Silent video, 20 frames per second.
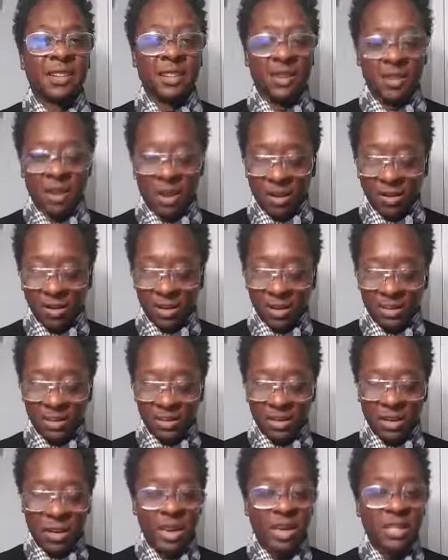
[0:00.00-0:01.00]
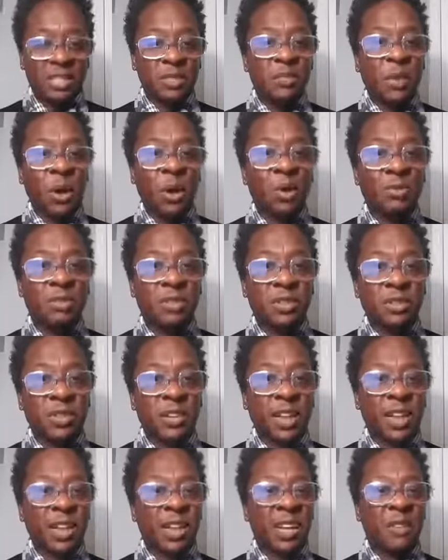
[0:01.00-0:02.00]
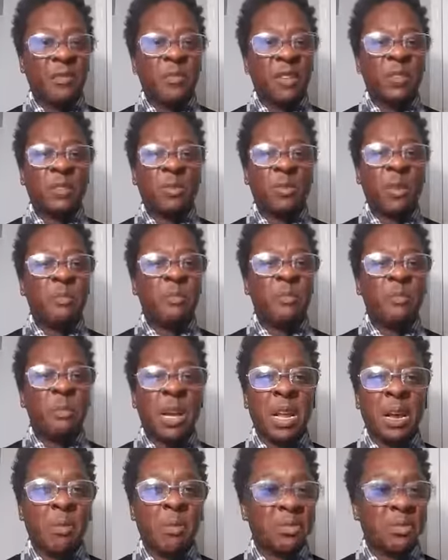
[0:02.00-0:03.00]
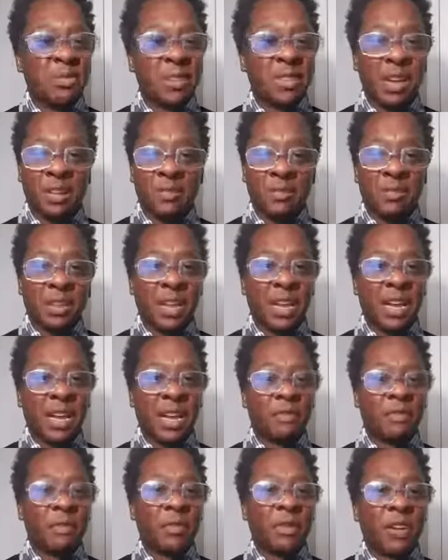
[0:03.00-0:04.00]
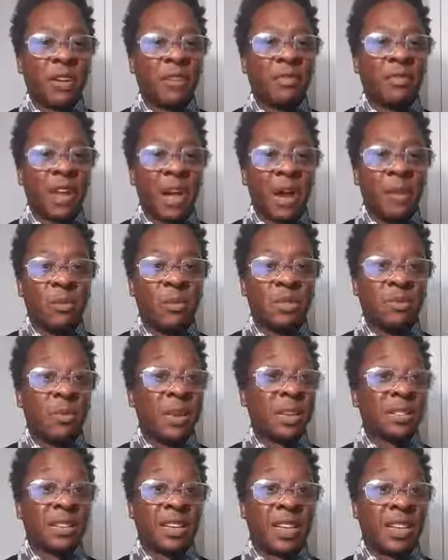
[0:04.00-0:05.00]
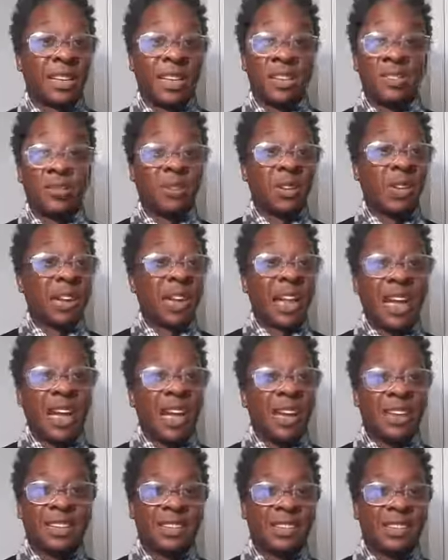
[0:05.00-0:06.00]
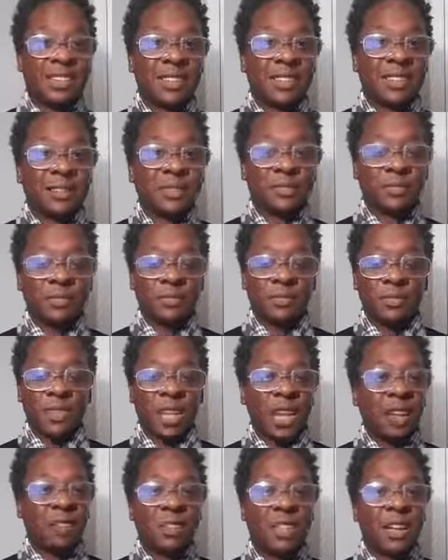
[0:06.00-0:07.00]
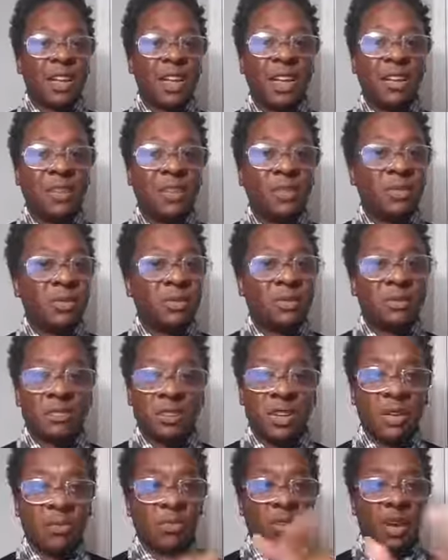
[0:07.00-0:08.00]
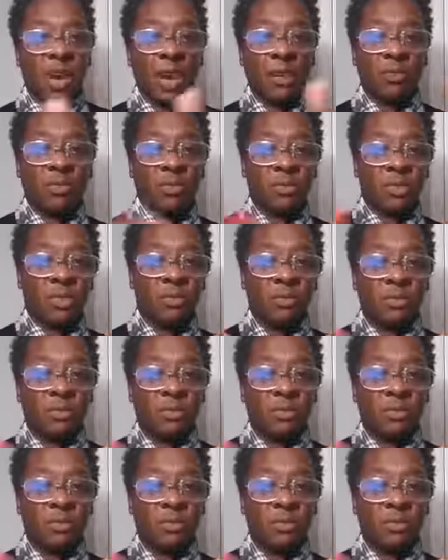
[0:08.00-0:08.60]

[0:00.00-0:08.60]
all this exposure that they get for doing minimal stuff, but they give them enough cameras, makes it seem like they're doing a lot. Everything they do, liberal cameras on